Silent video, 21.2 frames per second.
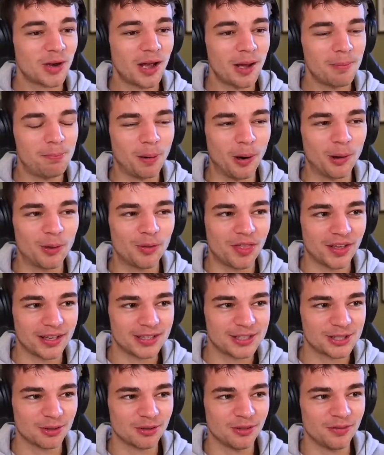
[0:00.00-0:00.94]
quite a bold
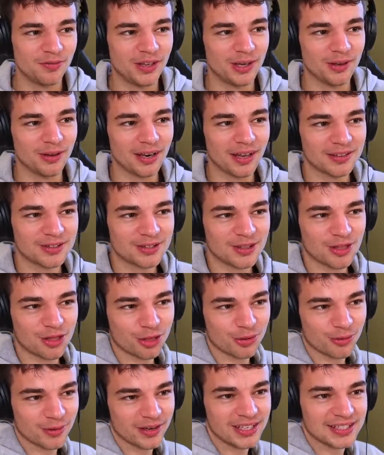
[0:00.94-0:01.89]
thing to reveal, like,
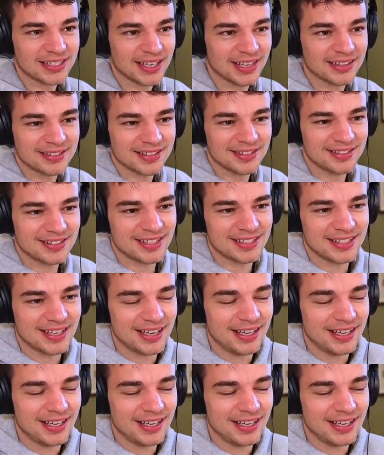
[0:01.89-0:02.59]
3 sentences